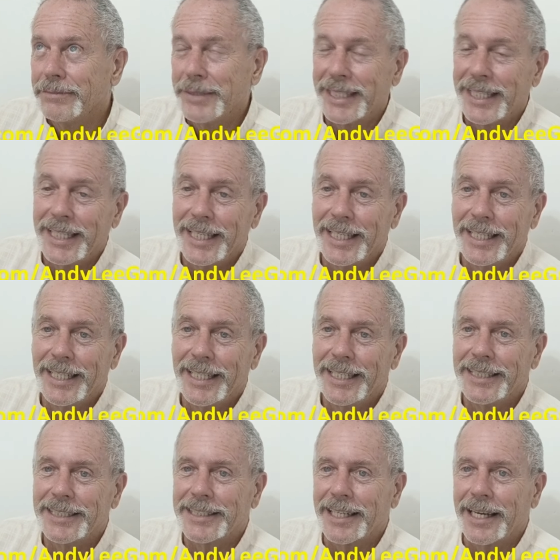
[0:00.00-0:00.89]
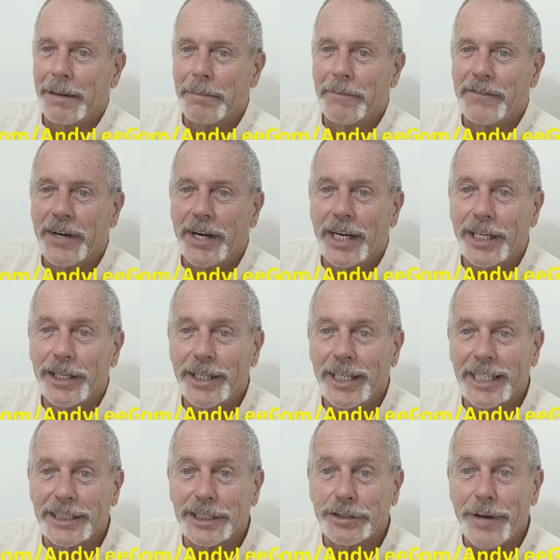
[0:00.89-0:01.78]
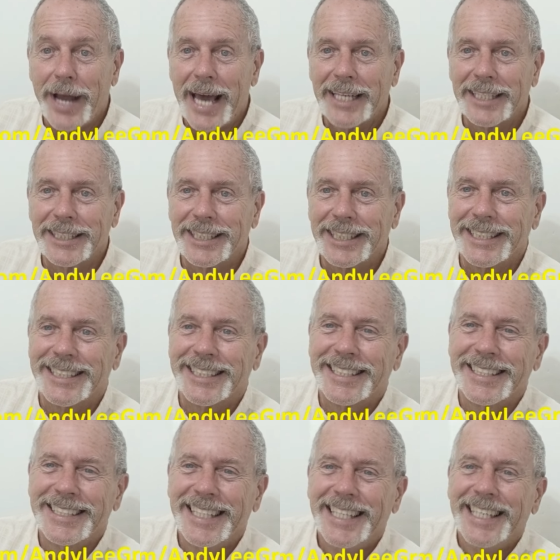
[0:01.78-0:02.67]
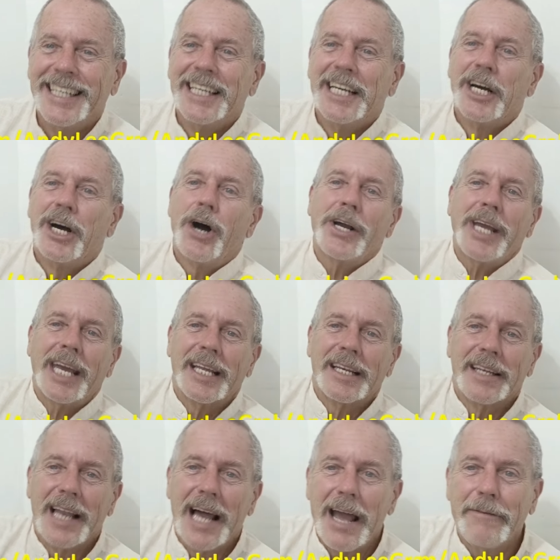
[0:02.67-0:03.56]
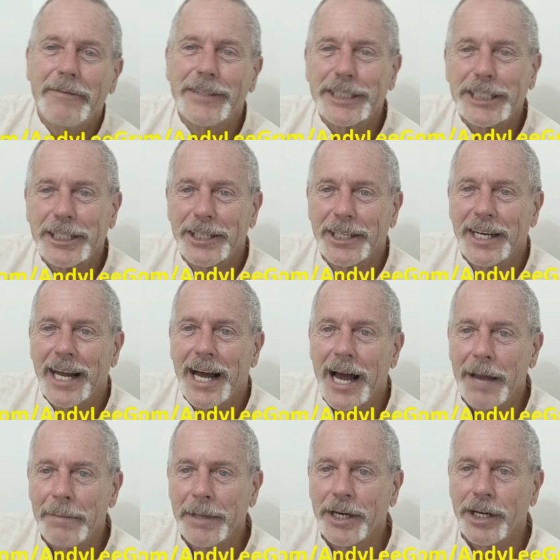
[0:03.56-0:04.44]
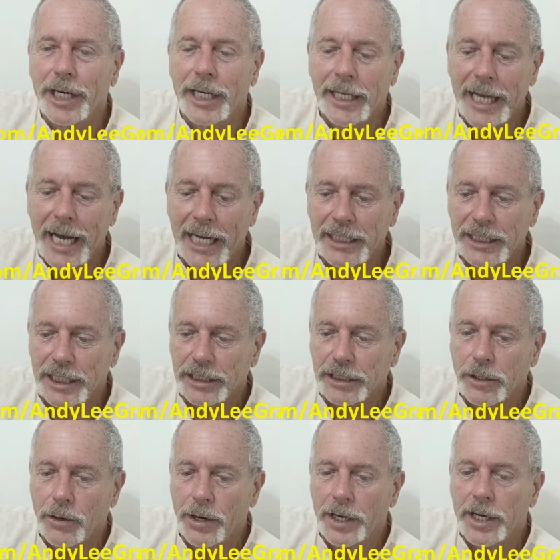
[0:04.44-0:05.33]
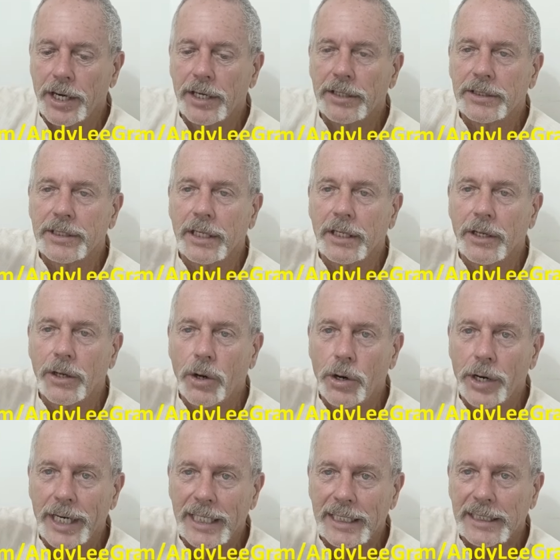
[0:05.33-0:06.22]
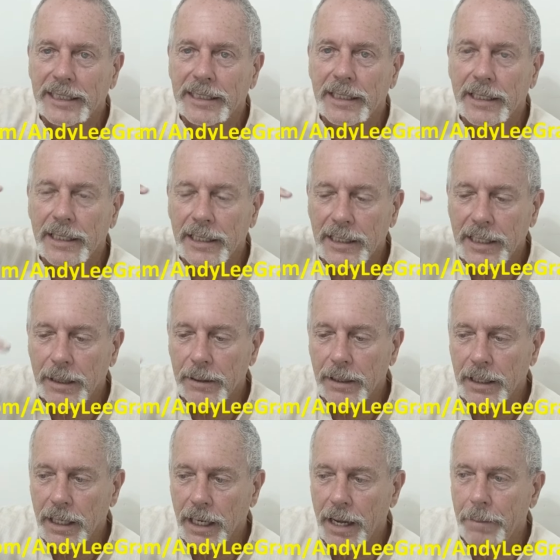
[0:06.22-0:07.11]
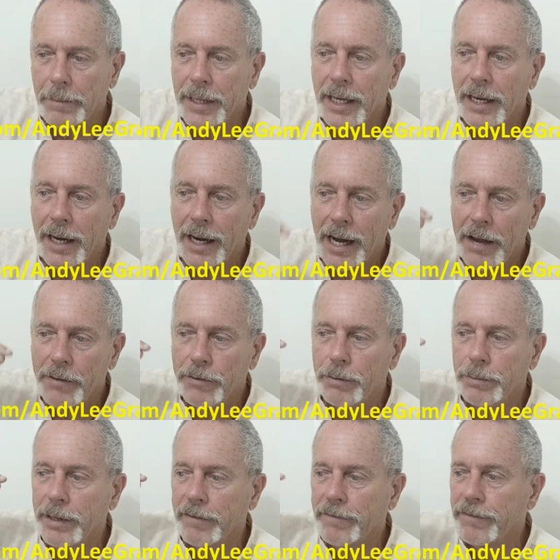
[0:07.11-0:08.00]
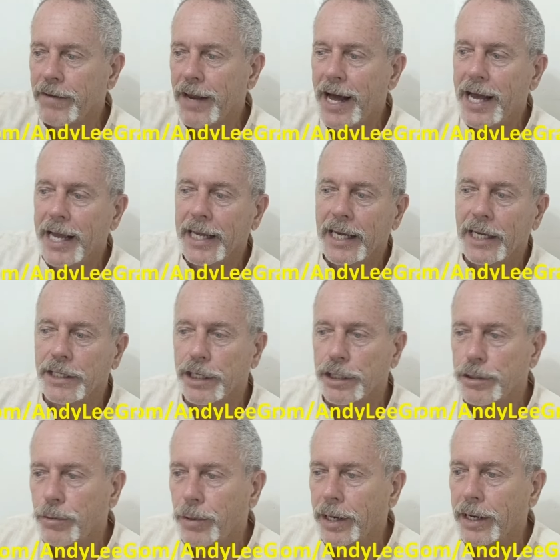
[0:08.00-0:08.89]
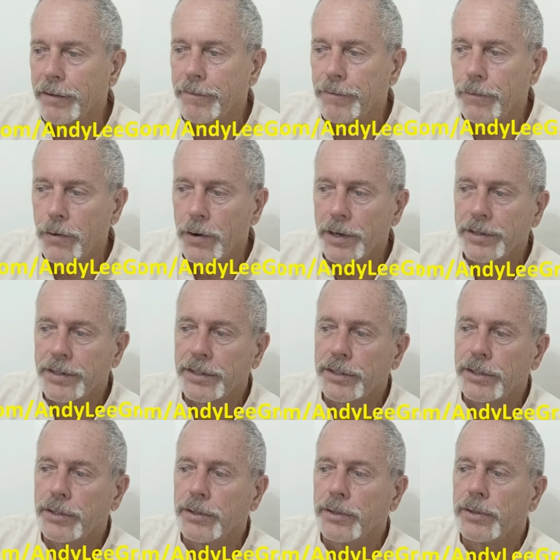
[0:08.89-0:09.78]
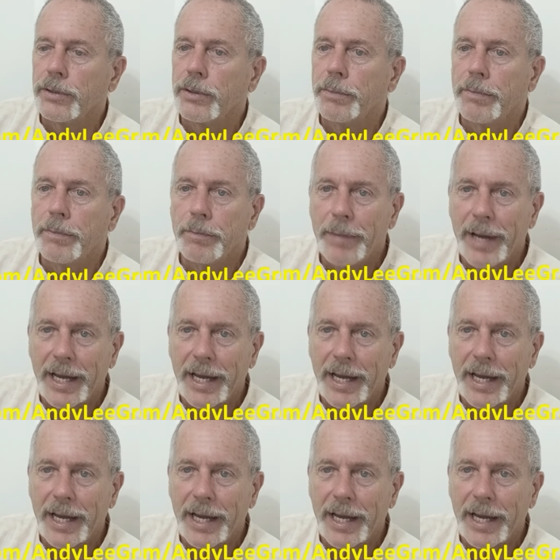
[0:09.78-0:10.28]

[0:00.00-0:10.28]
Because I'm very good at strategies. Okay, life is good. I'm here in Cañas Gordas, Colombia. I will be flying on the 24th to